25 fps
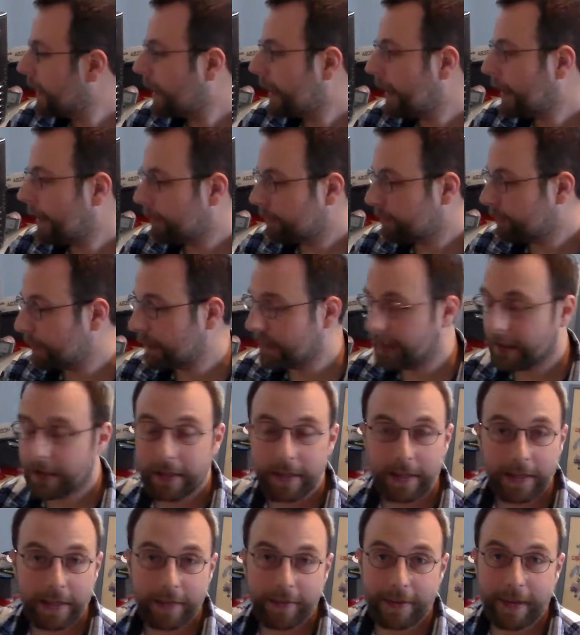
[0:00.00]

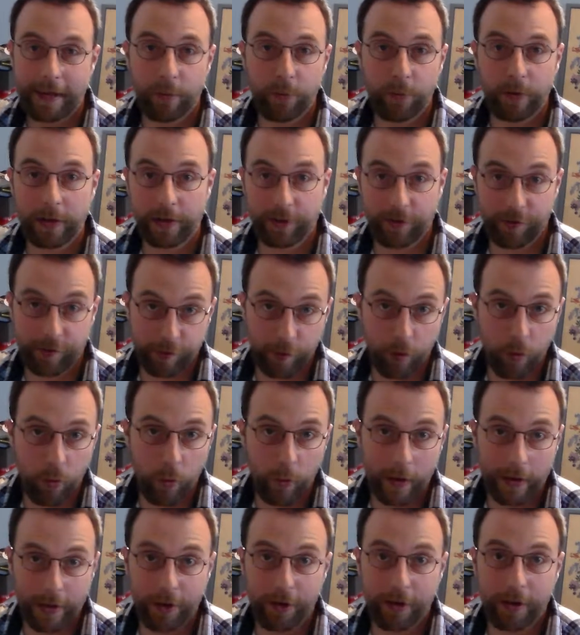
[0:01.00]
But that went so
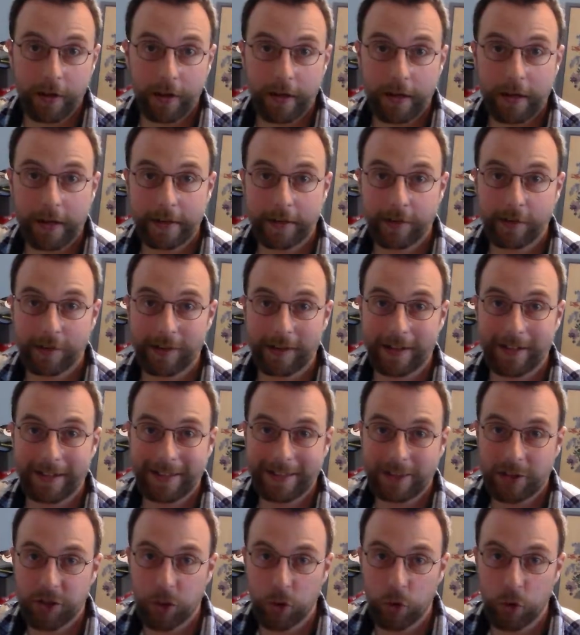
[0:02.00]
well, I
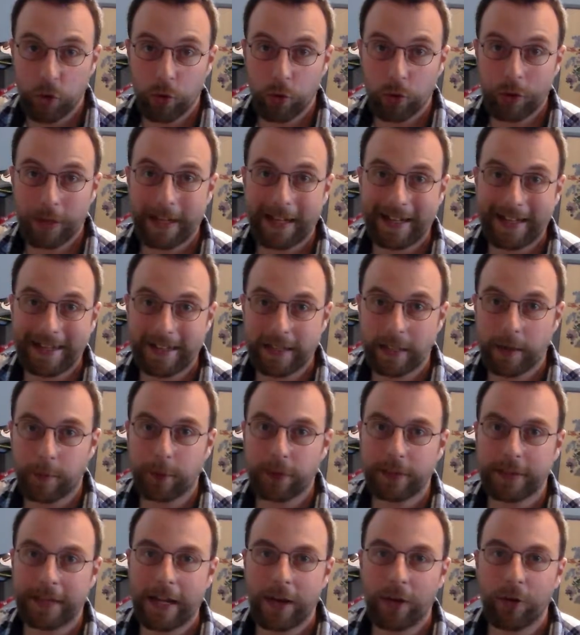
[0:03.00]
decided to kind of
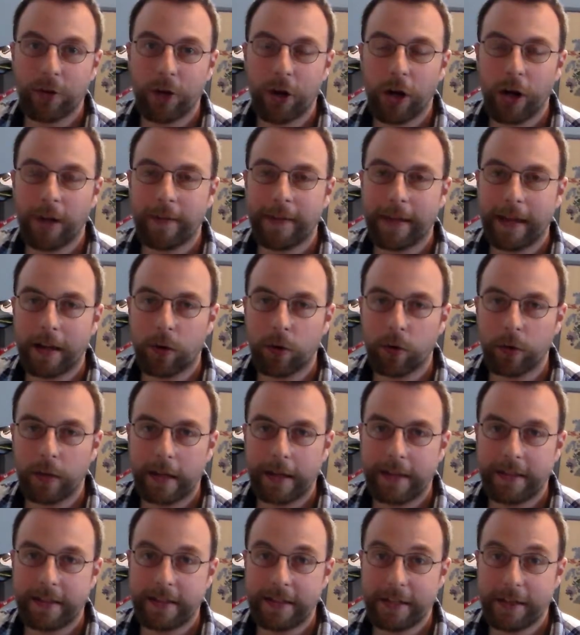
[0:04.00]
double down on that
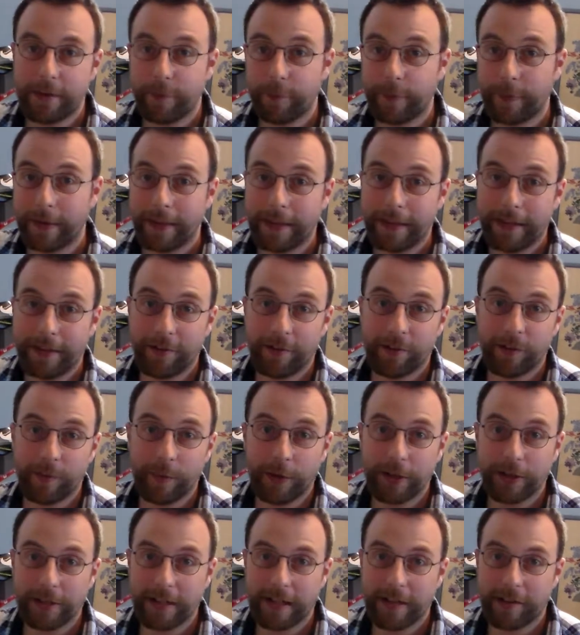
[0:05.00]
whole idea of buying
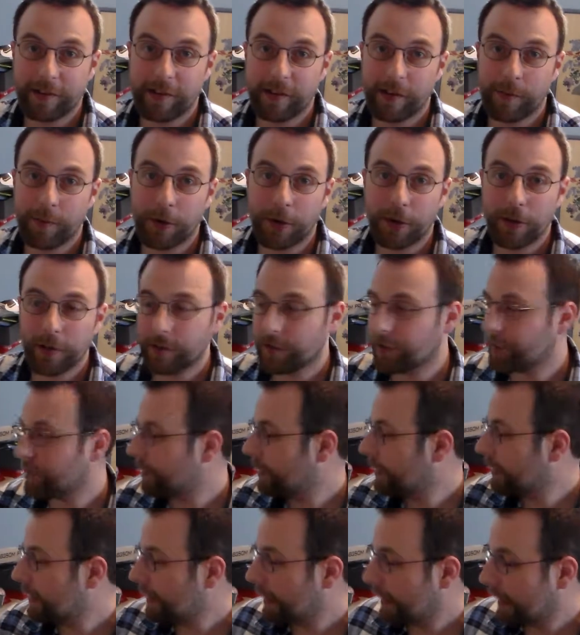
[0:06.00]
some untested
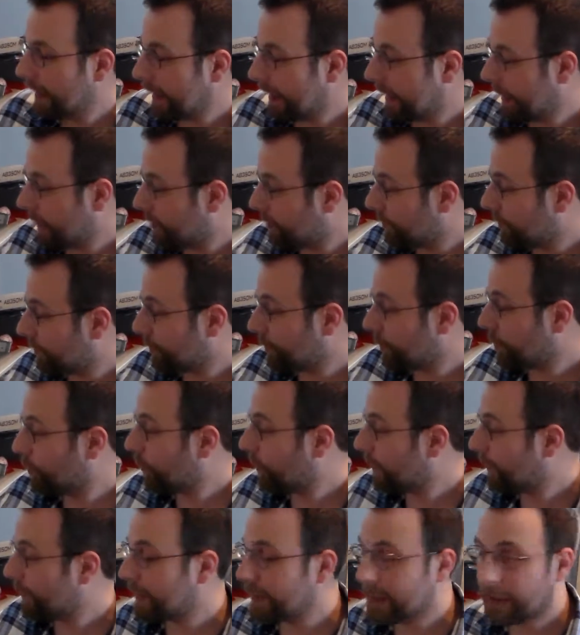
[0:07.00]
parts. And
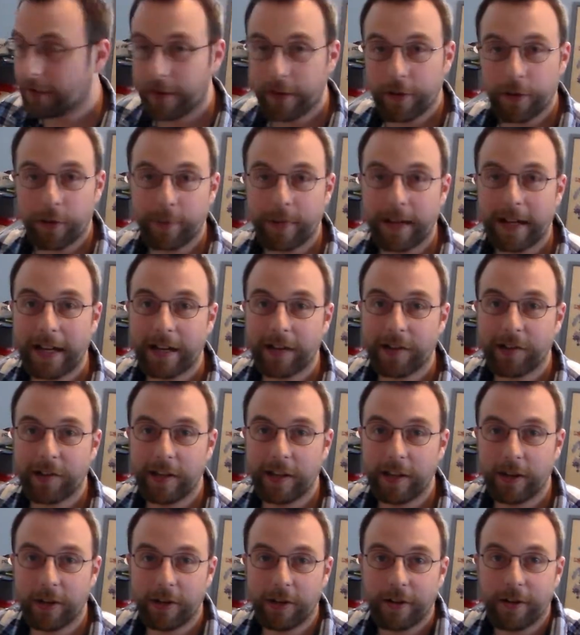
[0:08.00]
so I've got another box
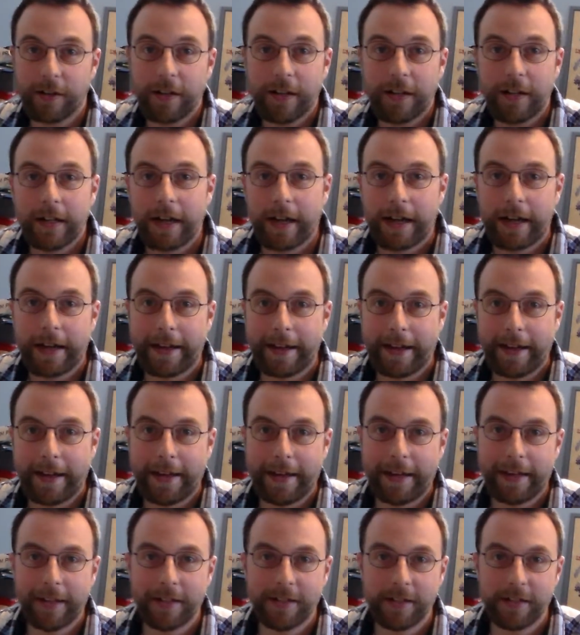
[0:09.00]
here. I
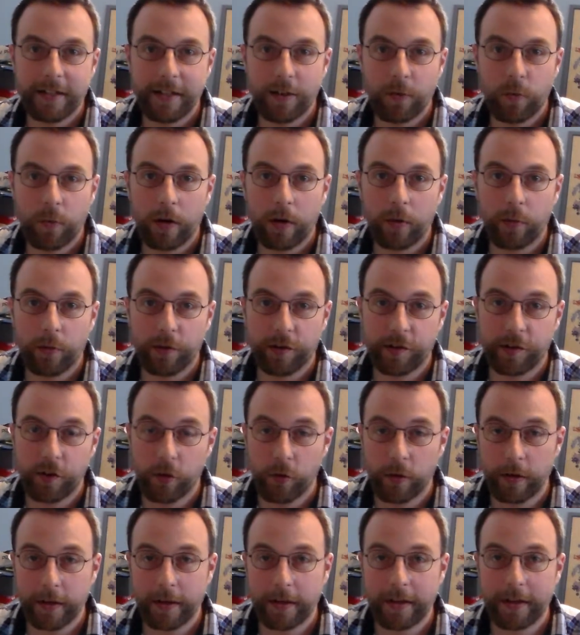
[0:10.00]
hinted at what was
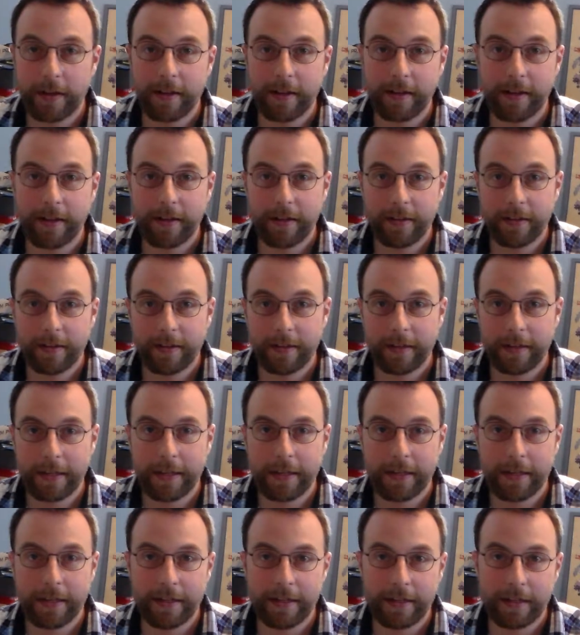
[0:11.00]
going on
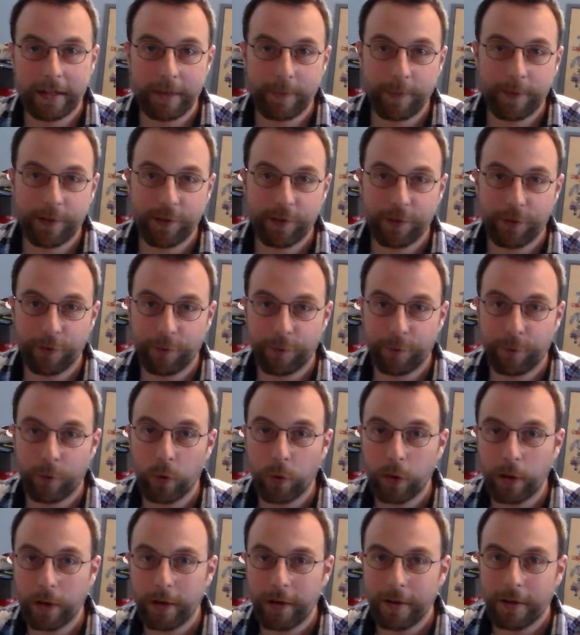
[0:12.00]
in episode
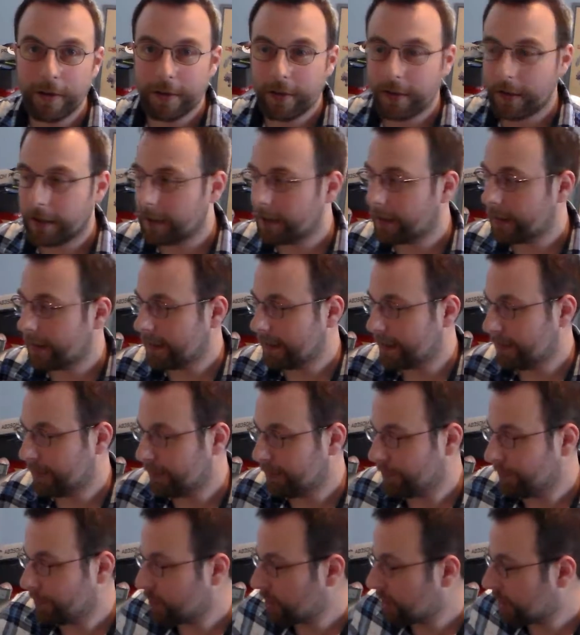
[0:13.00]
4.
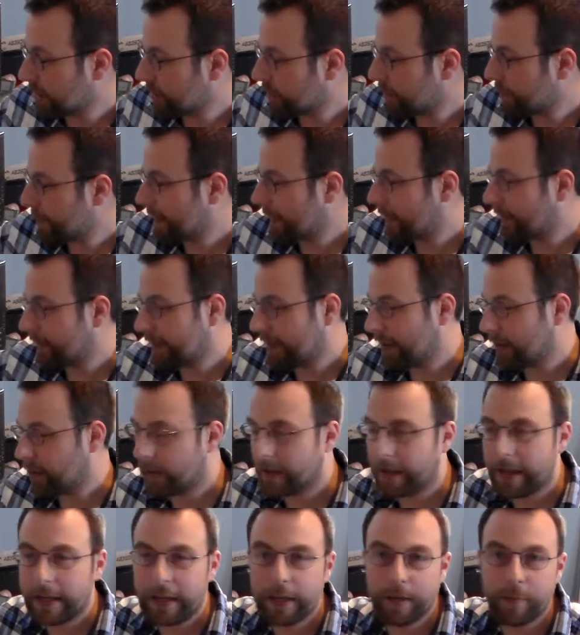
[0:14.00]
I talked about
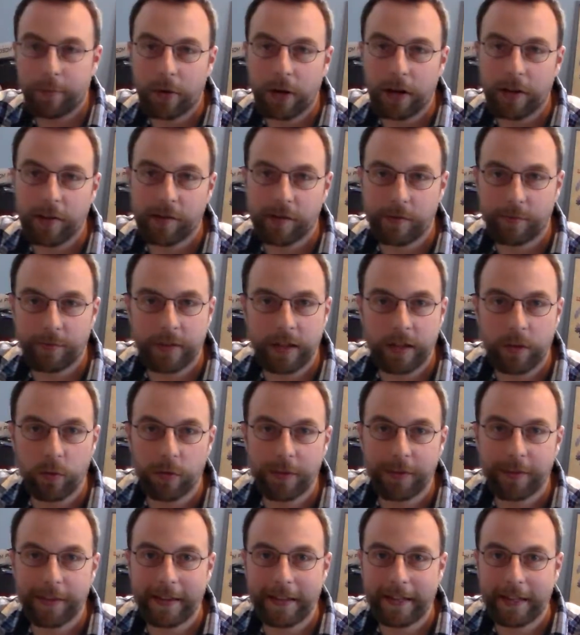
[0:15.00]
how I had bought something
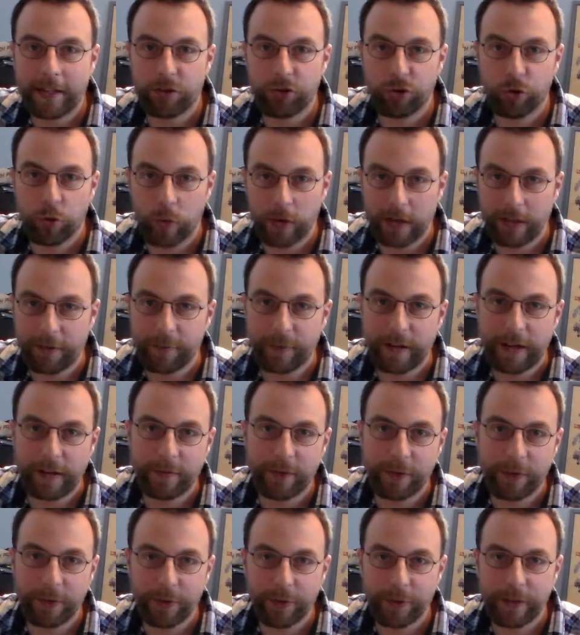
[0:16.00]
with like
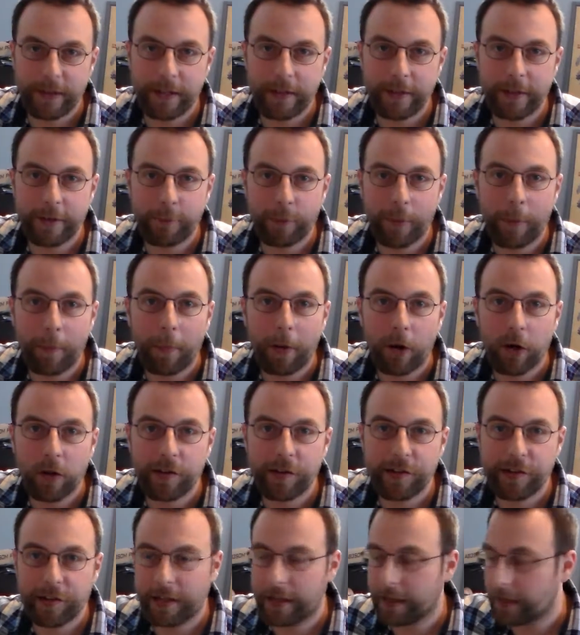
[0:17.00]
25 to 30 different
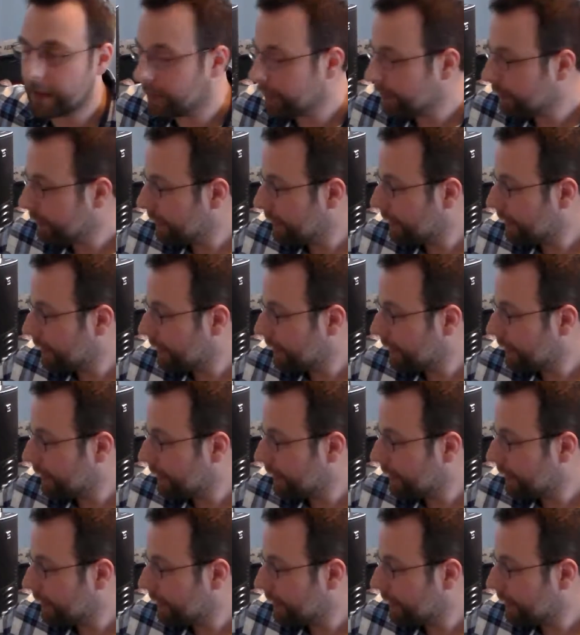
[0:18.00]
parts in it.